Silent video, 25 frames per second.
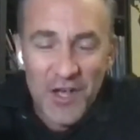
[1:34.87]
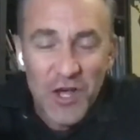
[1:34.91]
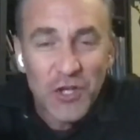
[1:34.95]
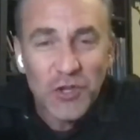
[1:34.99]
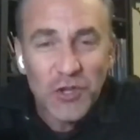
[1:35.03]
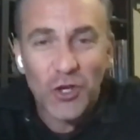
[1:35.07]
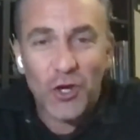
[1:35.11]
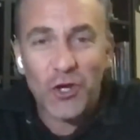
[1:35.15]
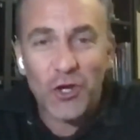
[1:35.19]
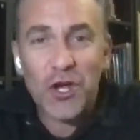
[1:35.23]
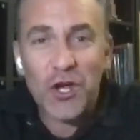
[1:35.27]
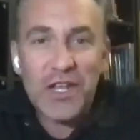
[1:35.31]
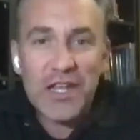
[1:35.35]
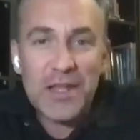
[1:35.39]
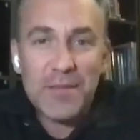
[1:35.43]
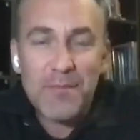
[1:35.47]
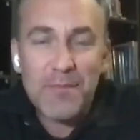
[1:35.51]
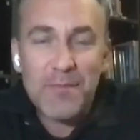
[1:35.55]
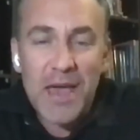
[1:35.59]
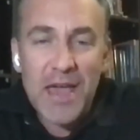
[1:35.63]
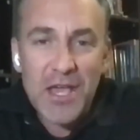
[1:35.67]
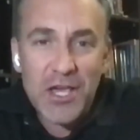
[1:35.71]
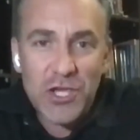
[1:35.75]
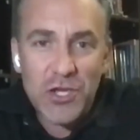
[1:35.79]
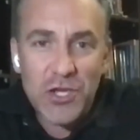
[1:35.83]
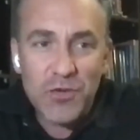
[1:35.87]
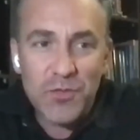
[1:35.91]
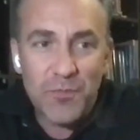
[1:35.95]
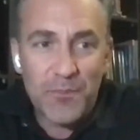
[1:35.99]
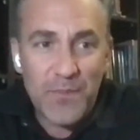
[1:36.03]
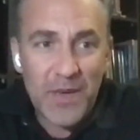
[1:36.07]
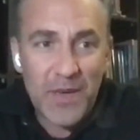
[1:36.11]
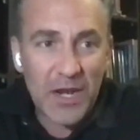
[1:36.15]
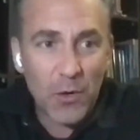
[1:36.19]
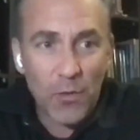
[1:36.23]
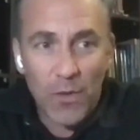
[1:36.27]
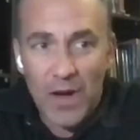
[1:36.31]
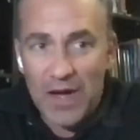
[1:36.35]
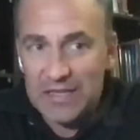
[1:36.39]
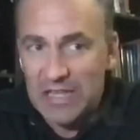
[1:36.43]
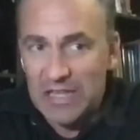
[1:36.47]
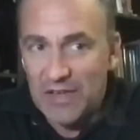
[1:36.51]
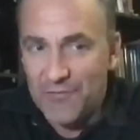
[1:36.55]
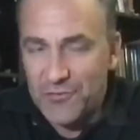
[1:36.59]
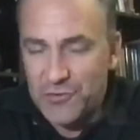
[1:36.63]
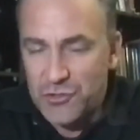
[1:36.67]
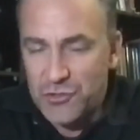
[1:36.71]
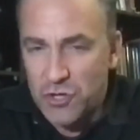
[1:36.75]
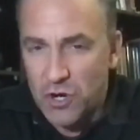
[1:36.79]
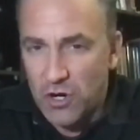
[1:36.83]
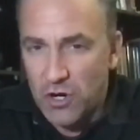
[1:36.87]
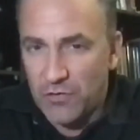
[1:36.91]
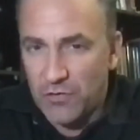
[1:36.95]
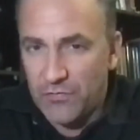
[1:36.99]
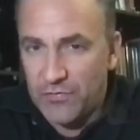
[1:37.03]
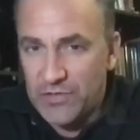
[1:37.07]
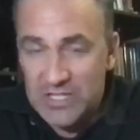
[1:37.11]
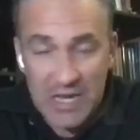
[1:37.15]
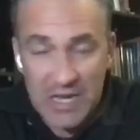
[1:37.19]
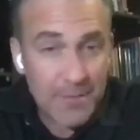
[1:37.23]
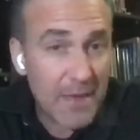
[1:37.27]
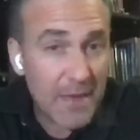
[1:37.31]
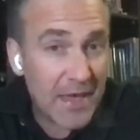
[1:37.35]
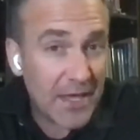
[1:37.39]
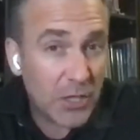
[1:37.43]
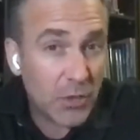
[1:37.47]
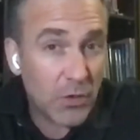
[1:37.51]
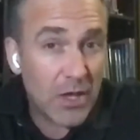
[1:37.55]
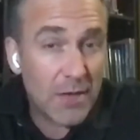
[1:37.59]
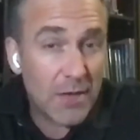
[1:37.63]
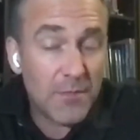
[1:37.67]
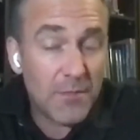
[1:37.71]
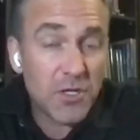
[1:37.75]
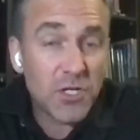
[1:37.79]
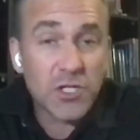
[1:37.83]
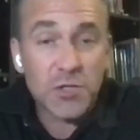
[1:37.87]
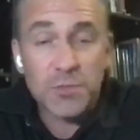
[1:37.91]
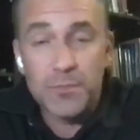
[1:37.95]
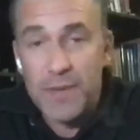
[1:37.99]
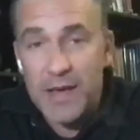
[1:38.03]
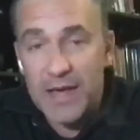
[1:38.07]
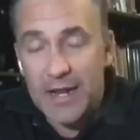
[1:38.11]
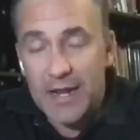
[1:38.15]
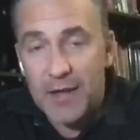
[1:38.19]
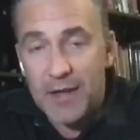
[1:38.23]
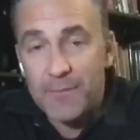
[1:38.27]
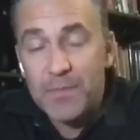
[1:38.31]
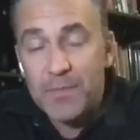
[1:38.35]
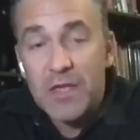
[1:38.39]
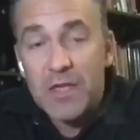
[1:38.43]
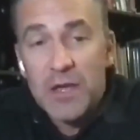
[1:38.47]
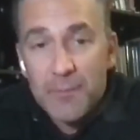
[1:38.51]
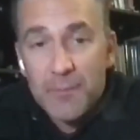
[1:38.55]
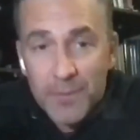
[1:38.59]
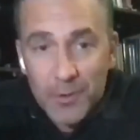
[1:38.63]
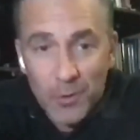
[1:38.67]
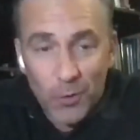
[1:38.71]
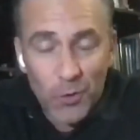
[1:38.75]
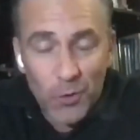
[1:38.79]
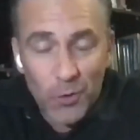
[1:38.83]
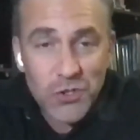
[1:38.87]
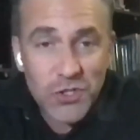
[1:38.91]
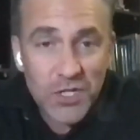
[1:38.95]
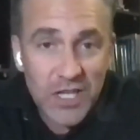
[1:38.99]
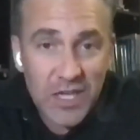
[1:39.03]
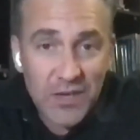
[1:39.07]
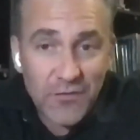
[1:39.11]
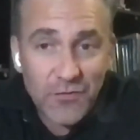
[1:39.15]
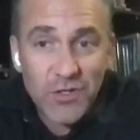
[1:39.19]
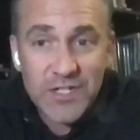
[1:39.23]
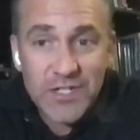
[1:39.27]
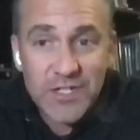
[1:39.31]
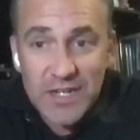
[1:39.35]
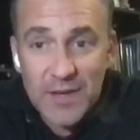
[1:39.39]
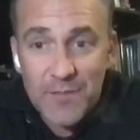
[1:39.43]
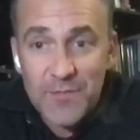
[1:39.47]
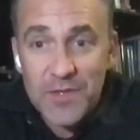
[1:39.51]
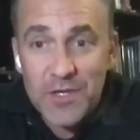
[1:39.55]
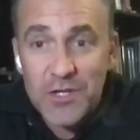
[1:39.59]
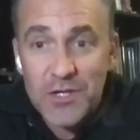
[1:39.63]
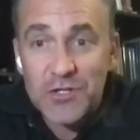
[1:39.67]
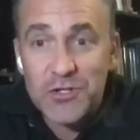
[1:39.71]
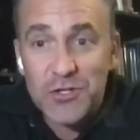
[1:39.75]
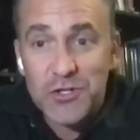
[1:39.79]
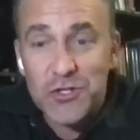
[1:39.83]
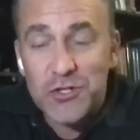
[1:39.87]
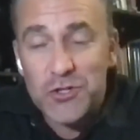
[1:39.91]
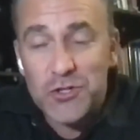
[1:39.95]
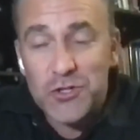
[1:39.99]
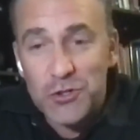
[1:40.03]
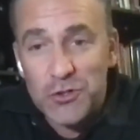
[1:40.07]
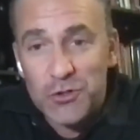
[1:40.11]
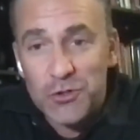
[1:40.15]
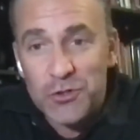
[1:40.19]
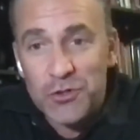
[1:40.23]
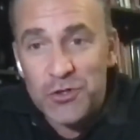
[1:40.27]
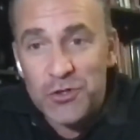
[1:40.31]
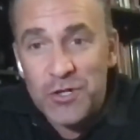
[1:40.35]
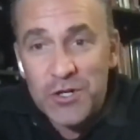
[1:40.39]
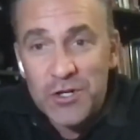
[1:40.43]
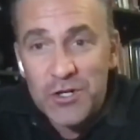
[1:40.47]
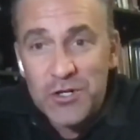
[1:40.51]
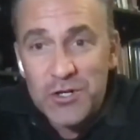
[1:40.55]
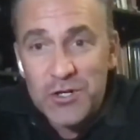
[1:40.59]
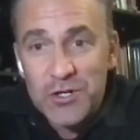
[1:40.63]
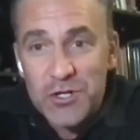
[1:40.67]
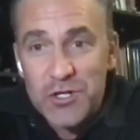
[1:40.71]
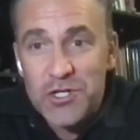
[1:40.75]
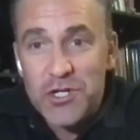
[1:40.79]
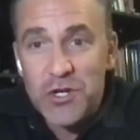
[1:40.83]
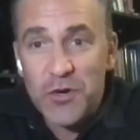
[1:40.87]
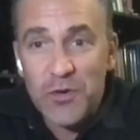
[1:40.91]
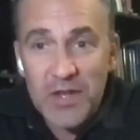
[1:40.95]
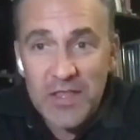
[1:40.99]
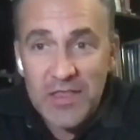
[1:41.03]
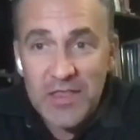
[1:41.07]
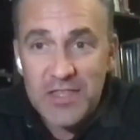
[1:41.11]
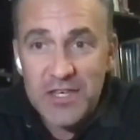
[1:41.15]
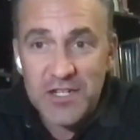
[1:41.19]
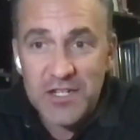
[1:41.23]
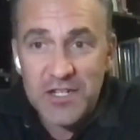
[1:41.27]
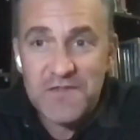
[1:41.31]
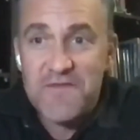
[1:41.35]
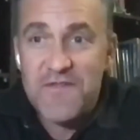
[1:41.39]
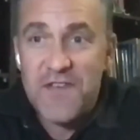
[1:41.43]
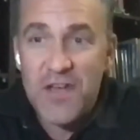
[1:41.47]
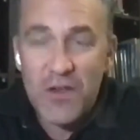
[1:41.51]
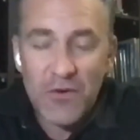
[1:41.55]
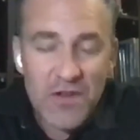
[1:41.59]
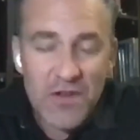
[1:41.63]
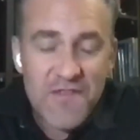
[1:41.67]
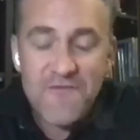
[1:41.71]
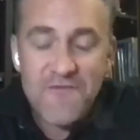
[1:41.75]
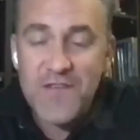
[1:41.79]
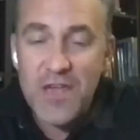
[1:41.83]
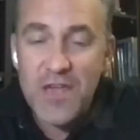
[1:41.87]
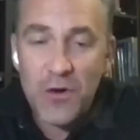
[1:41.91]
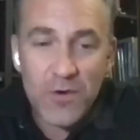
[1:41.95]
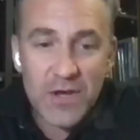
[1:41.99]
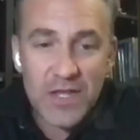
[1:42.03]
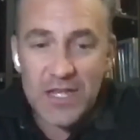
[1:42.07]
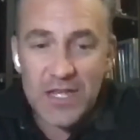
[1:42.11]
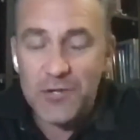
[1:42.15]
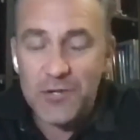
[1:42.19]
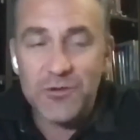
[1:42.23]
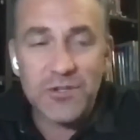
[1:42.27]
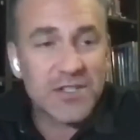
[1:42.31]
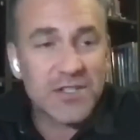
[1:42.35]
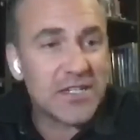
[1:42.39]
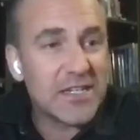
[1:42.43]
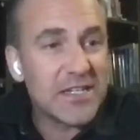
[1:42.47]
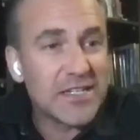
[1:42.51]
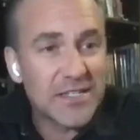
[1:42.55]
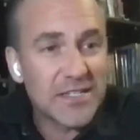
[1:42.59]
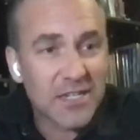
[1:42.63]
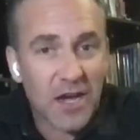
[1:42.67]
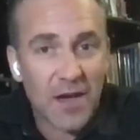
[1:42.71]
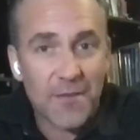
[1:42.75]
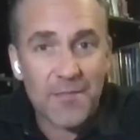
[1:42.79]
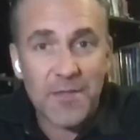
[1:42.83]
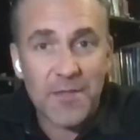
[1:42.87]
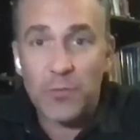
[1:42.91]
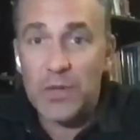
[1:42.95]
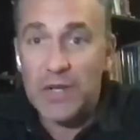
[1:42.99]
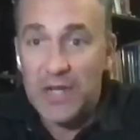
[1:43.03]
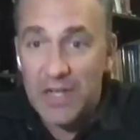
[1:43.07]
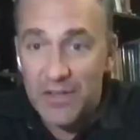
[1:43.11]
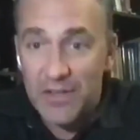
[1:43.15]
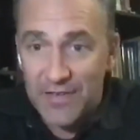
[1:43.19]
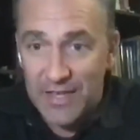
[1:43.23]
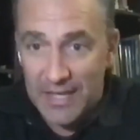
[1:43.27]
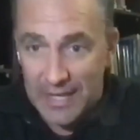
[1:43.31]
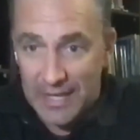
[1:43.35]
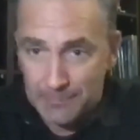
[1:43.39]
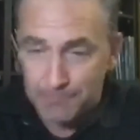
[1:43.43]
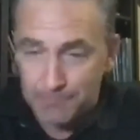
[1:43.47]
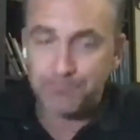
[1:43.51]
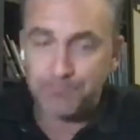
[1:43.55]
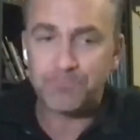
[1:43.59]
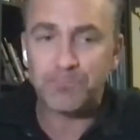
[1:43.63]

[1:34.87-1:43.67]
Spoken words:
not only make you better wildlife photographers and make your images better, but also give you something to do during this very, very interesting time that we're living in.